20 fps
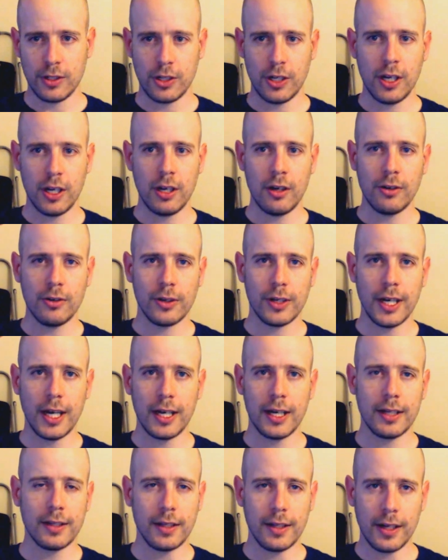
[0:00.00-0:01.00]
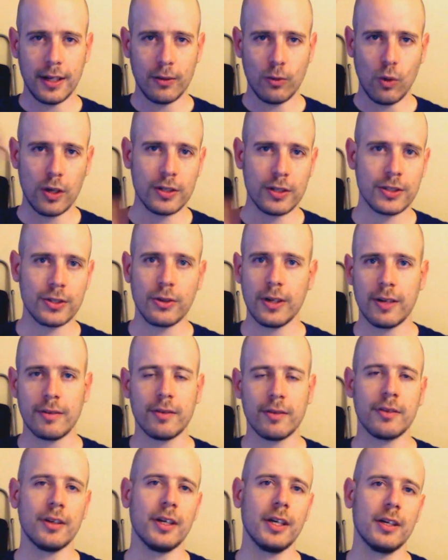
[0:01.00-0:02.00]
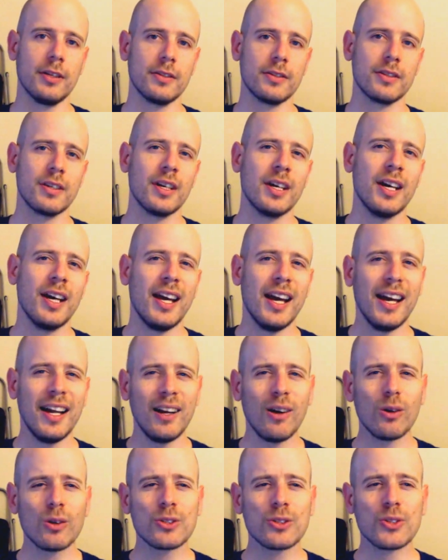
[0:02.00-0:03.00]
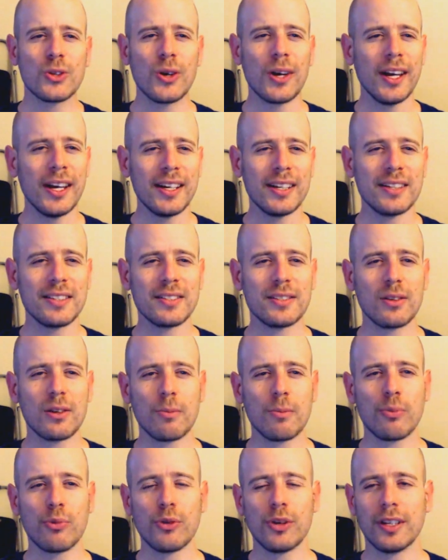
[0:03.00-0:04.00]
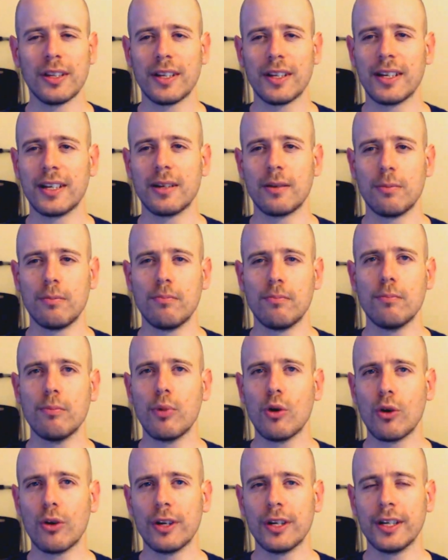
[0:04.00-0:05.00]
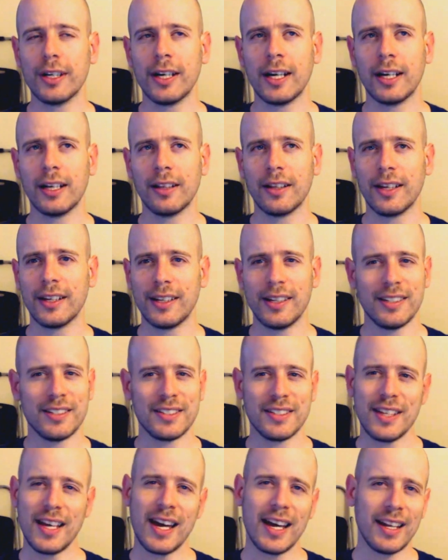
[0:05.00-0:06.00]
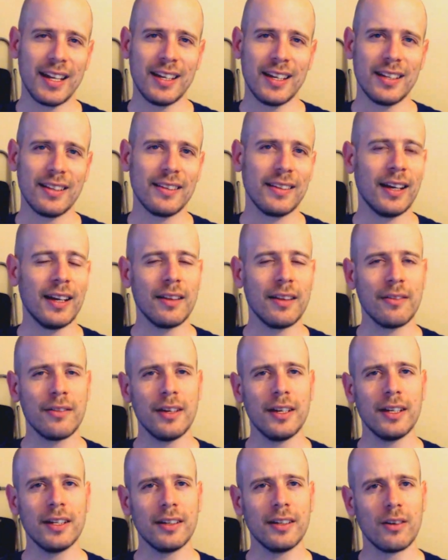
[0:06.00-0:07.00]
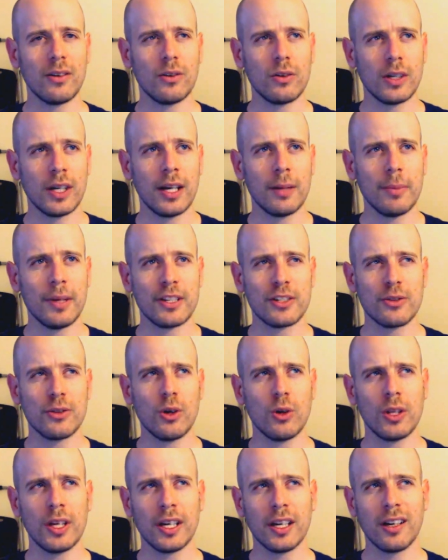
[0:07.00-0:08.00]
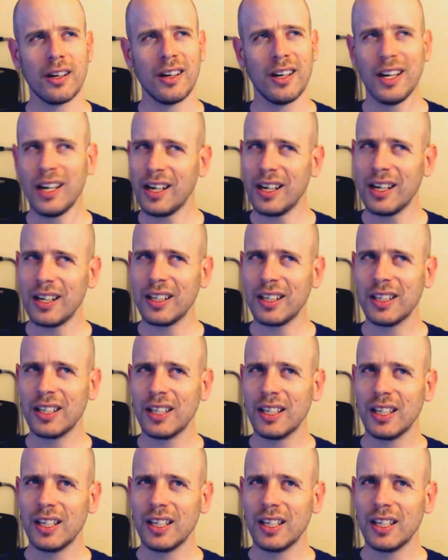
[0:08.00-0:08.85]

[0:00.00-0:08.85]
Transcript: reach here, you get it, and then one story and everything ends. And it also ends on a pretty like boring kind of like, is that it kind of thing, or kind of makes you go like, huh?